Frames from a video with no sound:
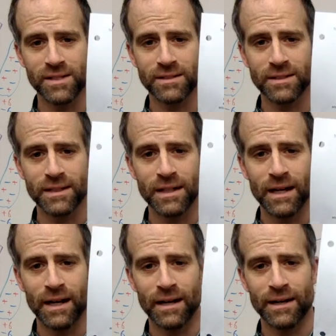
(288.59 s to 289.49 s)
it.
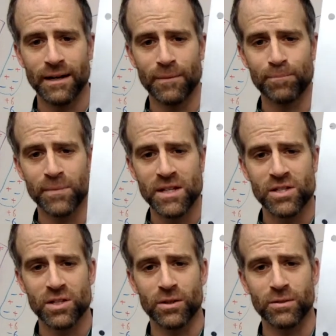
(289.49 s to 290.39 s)

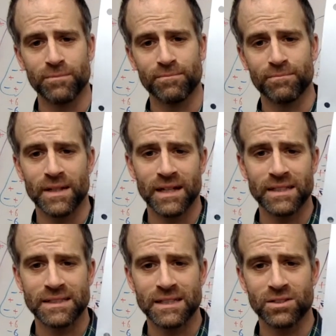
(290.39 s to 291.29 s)
So I
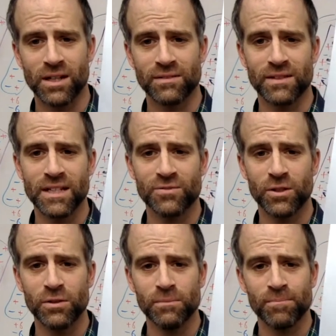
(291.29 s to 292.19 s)
guess that's kind of nice for
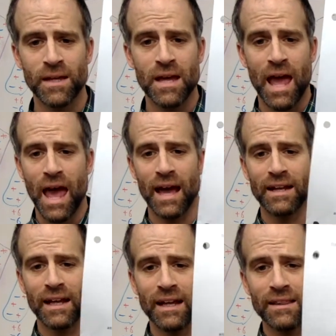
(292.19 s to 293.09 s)
you. And
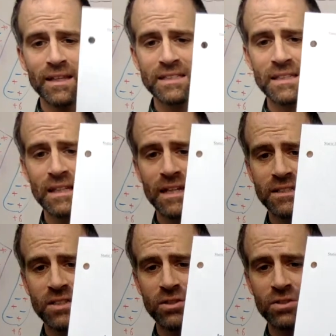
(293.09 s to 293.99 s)
in this
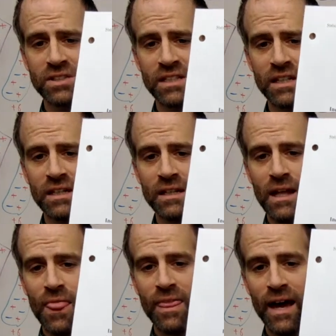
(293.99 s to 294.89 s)
list, you'll see
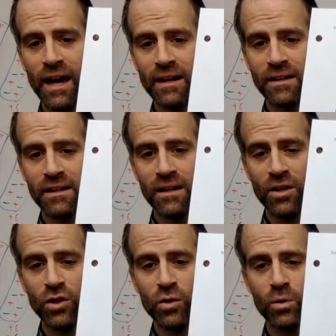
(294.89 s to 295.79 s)
that
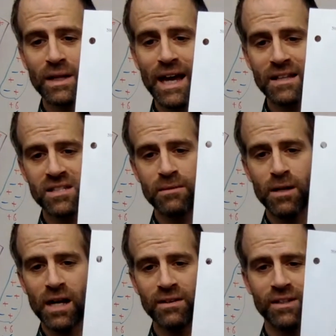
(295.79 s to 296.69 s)
you will get some
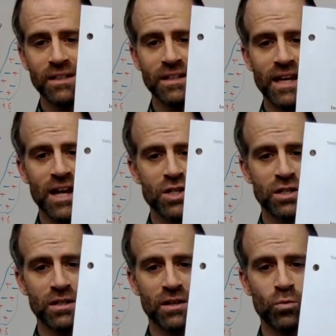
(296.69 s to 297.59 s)
kind of an
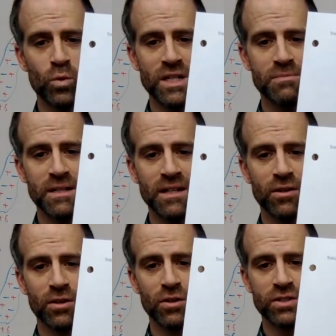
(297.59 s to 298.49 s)
indication of which
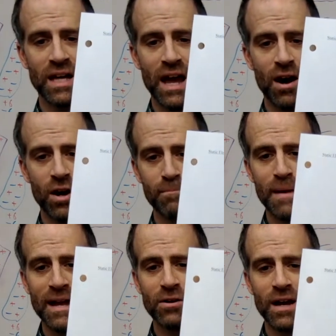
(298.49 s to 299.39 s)
materials are
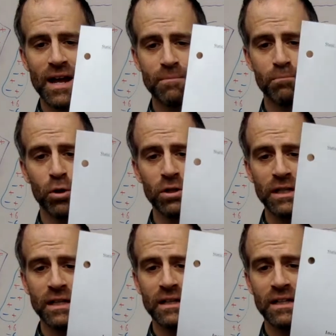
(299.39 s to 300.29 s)
better at
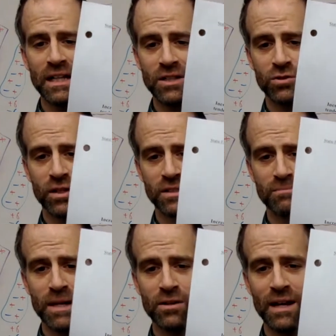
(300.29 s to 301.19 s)
pulling electrons,
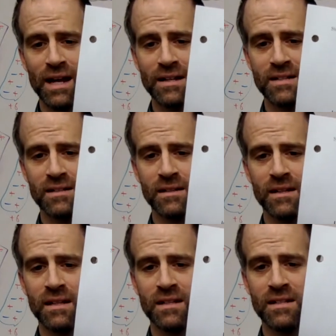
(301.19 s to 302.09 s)
better at
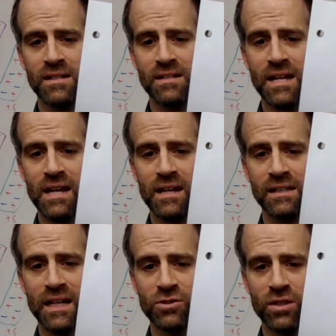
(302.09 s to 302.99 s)
taking
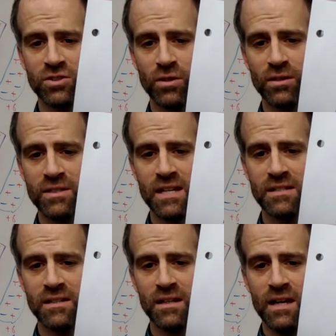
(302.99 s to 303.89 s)
electrons. So here it says